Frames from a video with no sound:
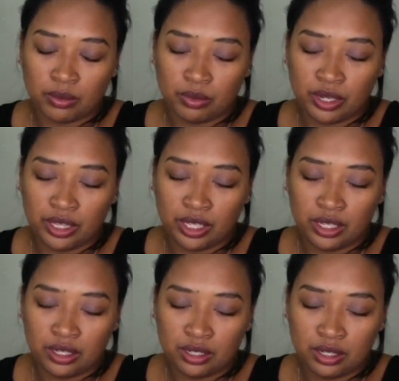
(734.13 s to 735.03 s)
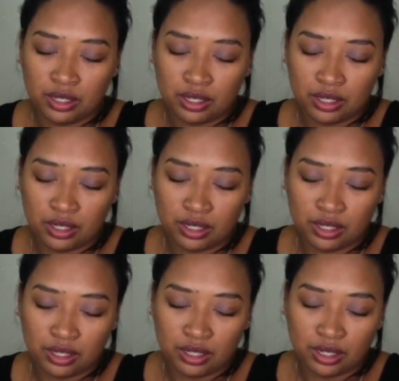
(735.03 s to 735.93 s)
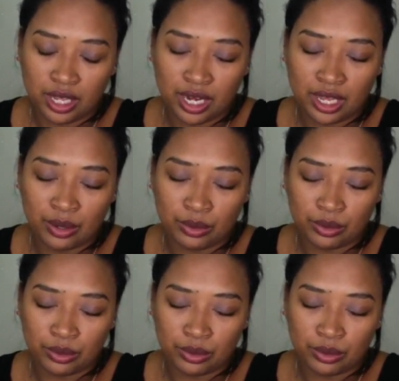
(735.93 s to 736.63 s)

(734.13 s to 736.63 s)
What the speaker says: Breathe in and out,